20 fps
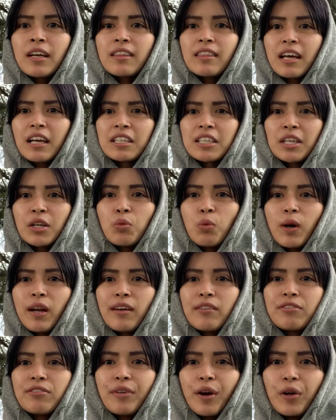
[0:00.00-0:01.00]
That's like what
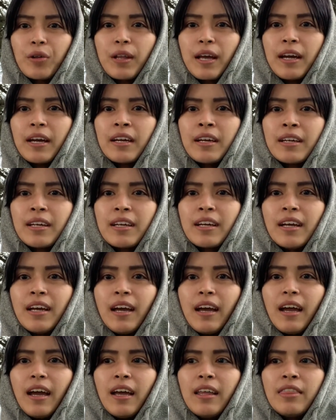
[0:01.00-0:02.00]
I felt like.
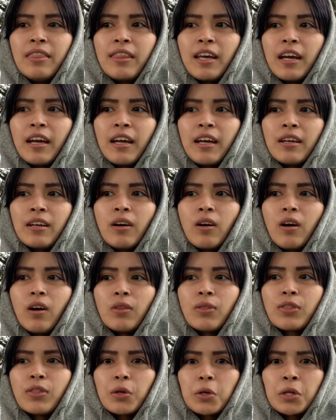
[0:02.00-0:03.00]
And then
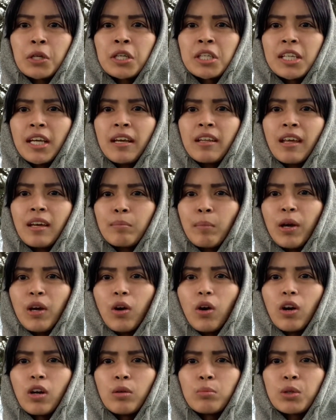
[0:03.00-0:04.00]
on Thursday, like my
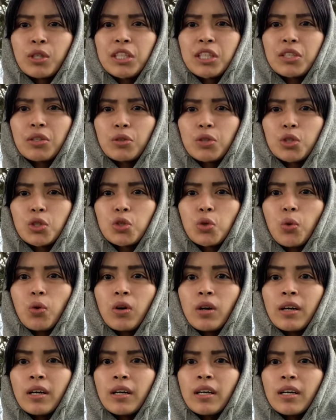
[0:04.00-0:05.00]
arm was still
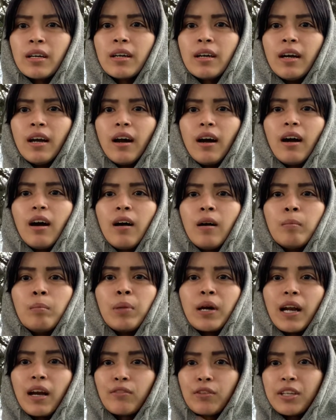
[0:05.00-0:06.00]
sore,
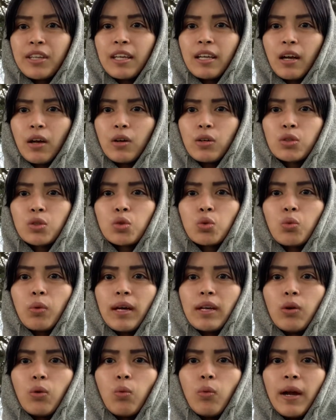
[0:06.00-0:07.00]
but everything else
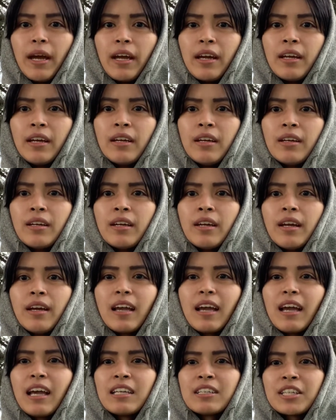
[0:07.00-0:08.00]
went away.
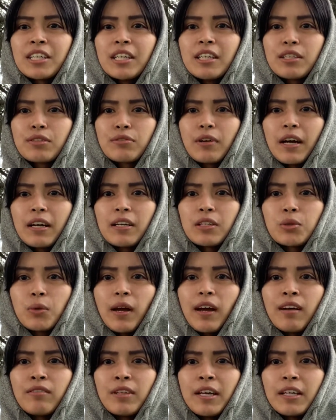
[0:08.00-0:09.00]
And today is Friday, so I
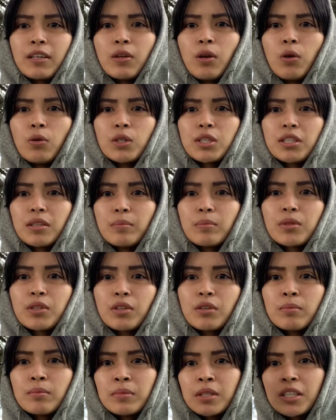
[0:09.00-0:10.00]
have like no
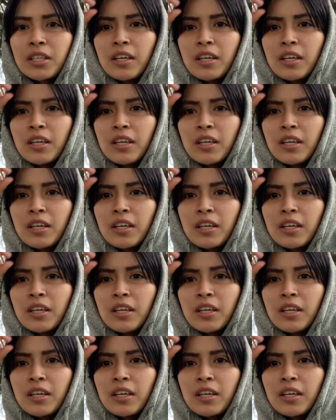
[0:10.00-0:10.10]
symptoms.